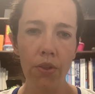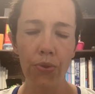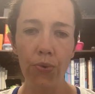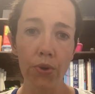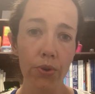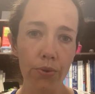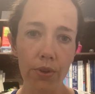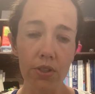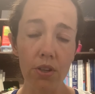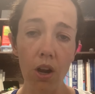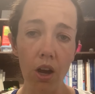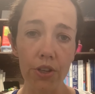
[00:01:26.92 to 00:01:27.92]
through
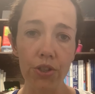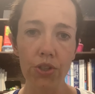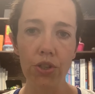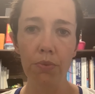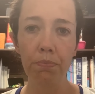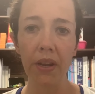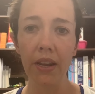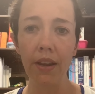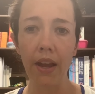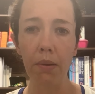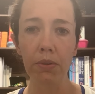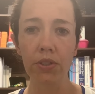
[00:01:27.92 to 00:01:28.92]
this class you should
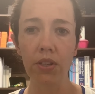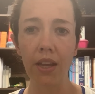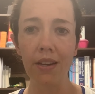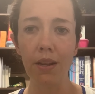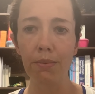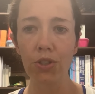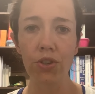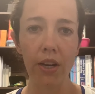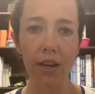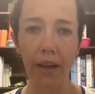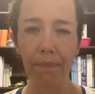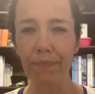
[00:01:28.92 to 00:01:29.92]
be able to then
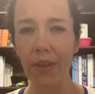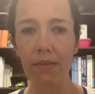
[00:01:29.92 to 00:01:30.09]
demonstrate like